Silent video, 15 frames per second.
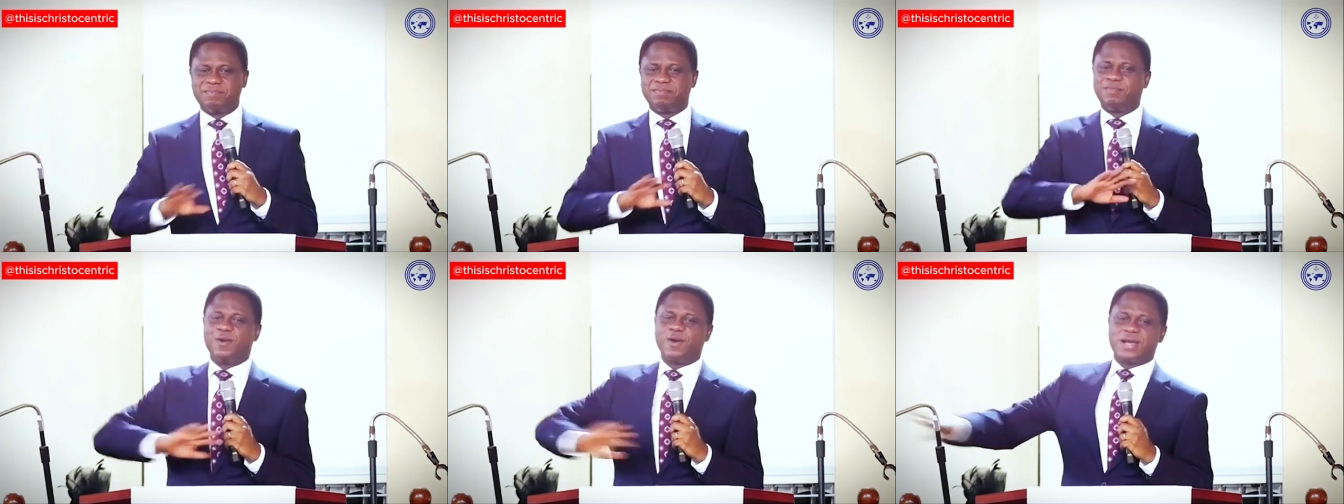
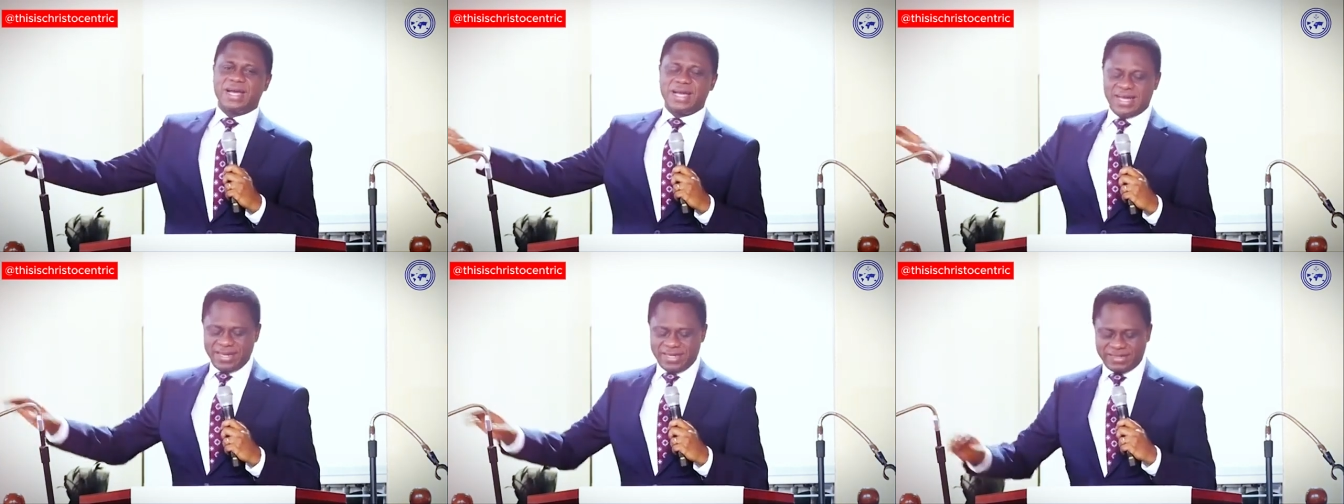
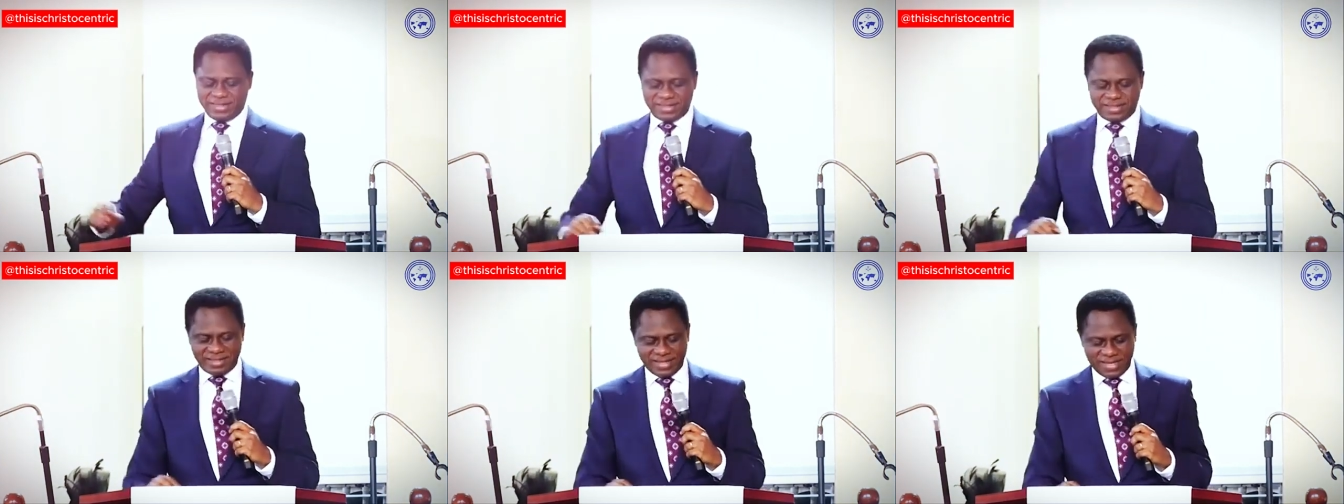Moka is
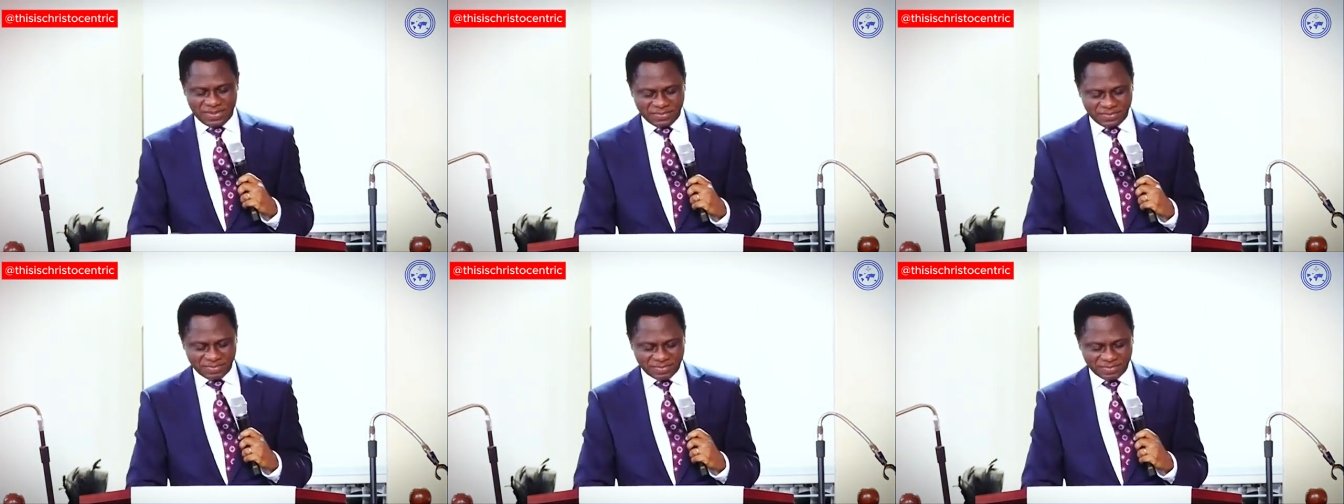his
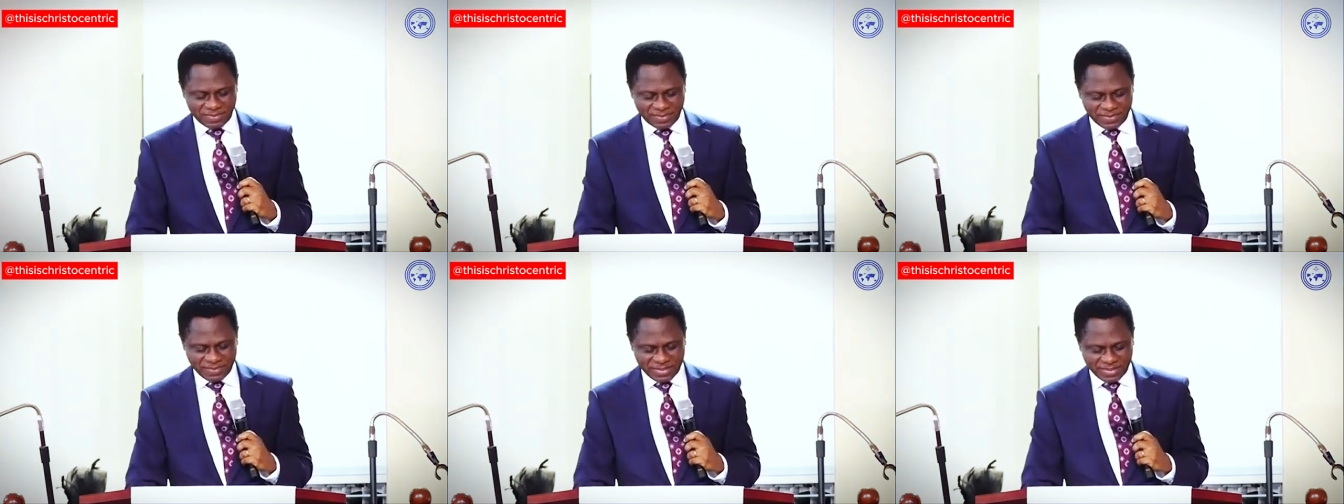name.
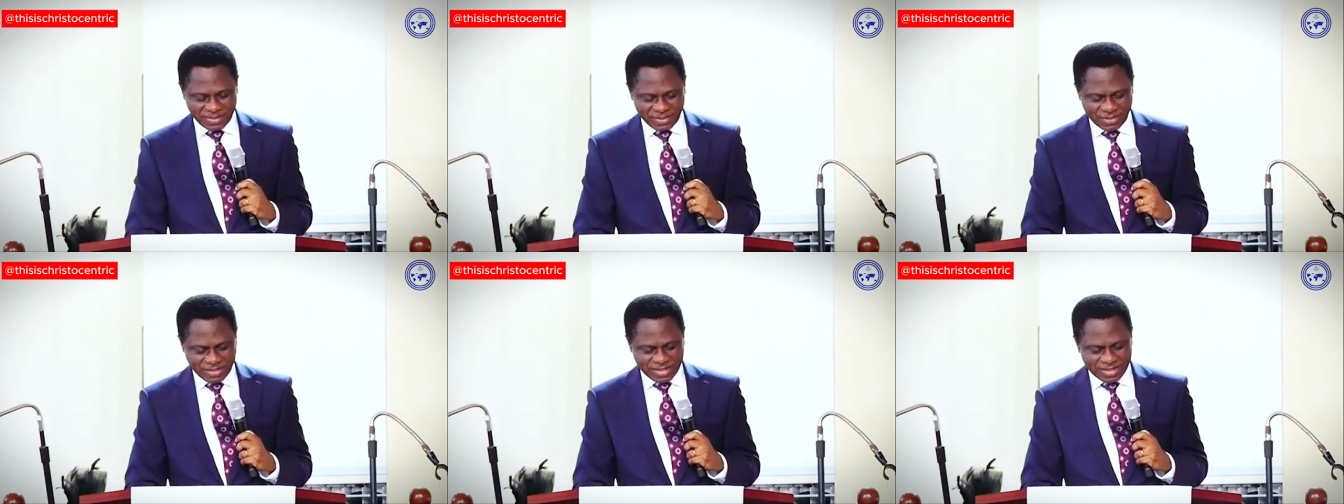
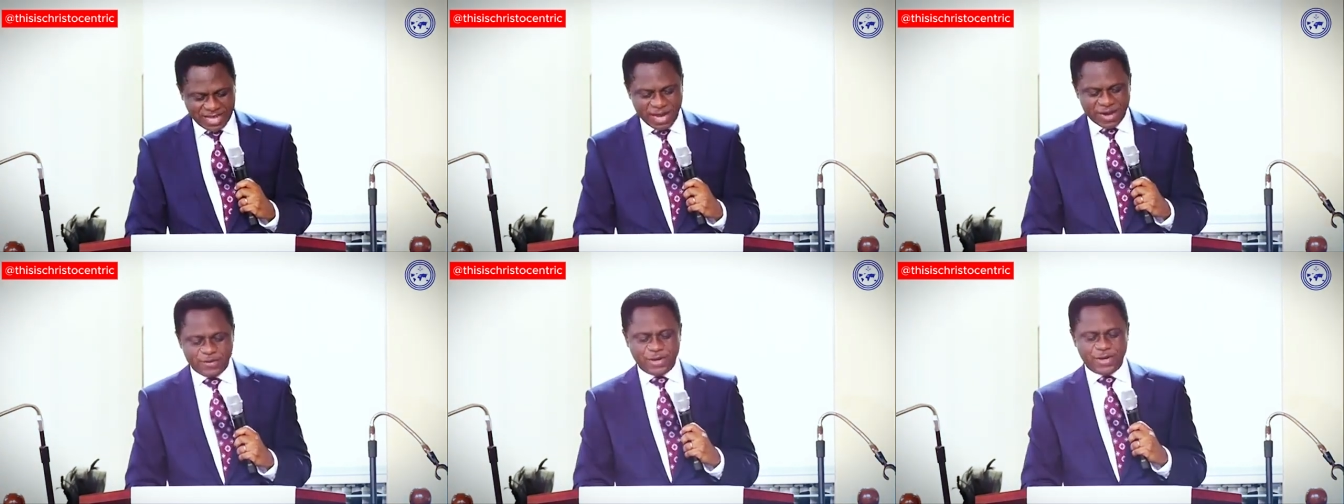
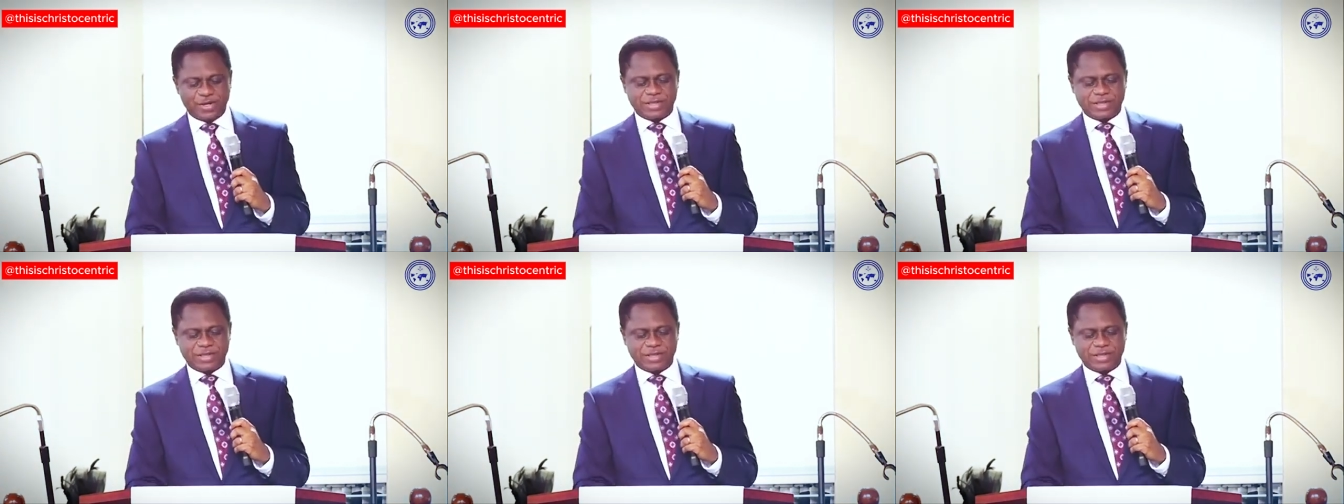Carry